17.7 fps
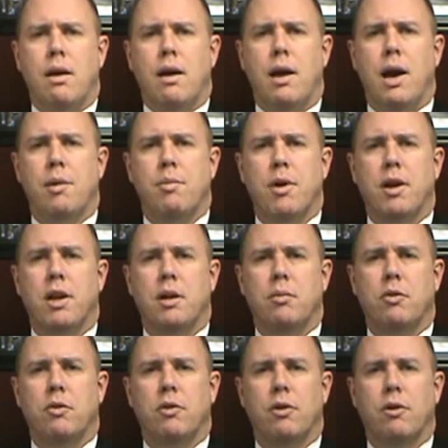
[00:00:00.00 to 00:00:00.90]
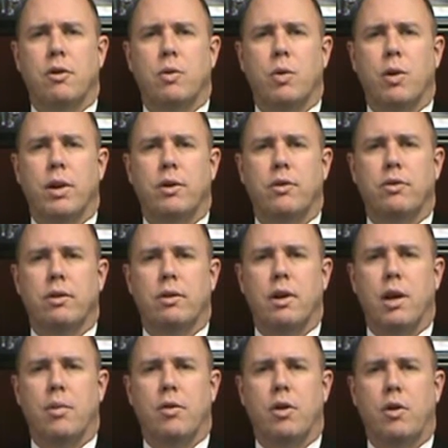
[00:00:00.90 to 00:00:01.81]
Hi, my name is Eric Willison.
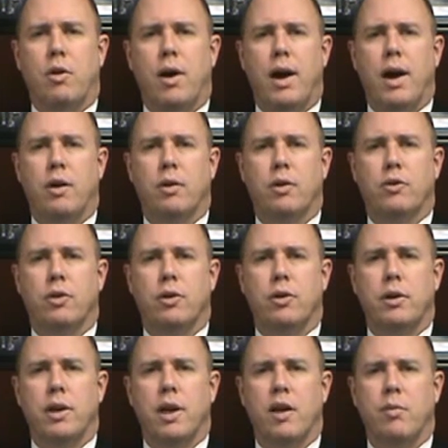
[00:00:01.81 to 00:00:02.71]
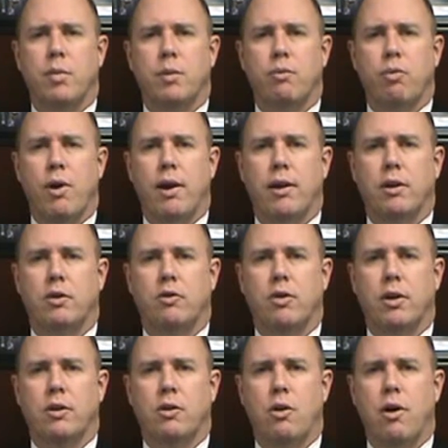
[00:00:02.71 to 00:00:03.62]
I'm an Ohio attorney. I've been
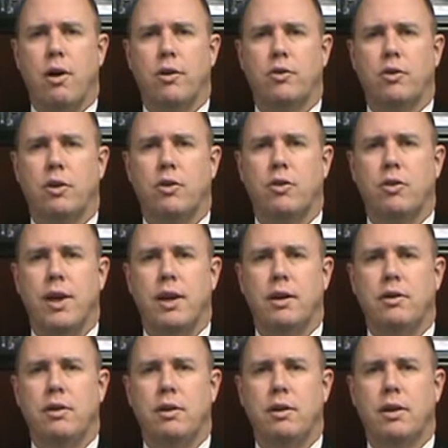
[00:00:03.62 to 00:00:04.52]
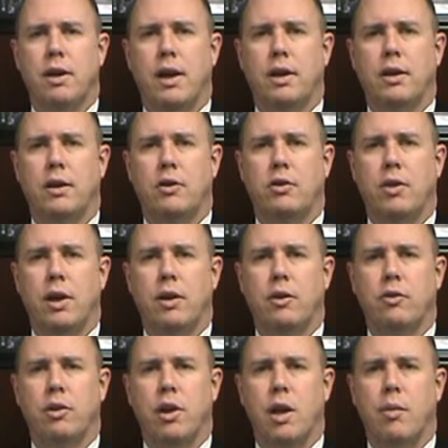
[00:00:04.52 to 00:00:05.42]
practicing law since
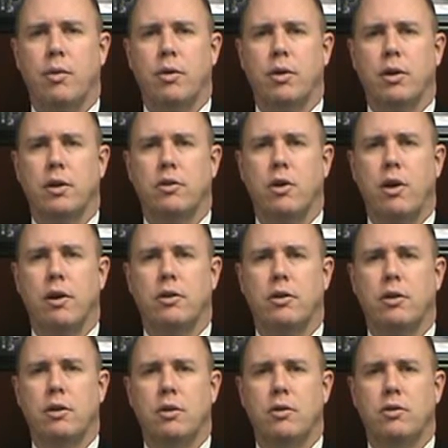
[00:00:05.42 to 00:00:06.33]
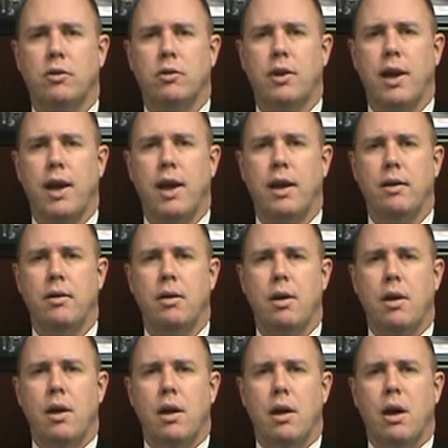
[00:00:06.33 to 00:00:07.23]
1996, and I'm going to talk to you today
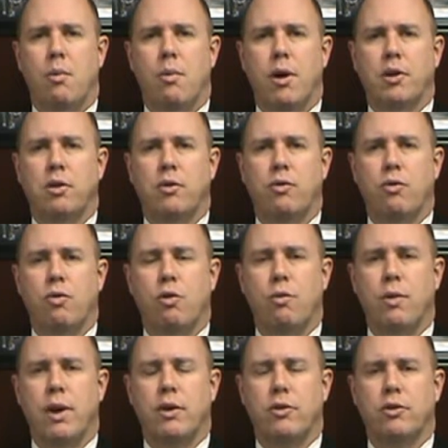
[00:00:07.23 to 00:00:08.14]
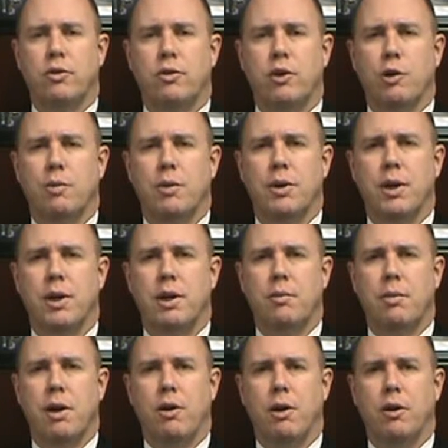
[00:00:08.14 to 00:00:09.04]
about the 4 ways to terminate a
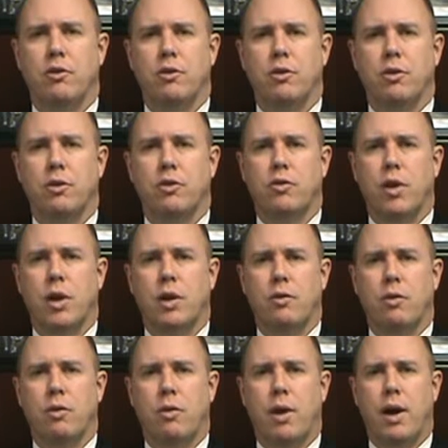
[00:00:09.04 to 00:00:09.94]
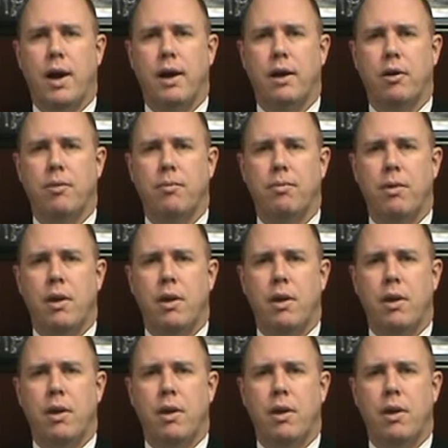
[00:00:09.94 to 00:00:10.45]
marriage in the state of Ohio.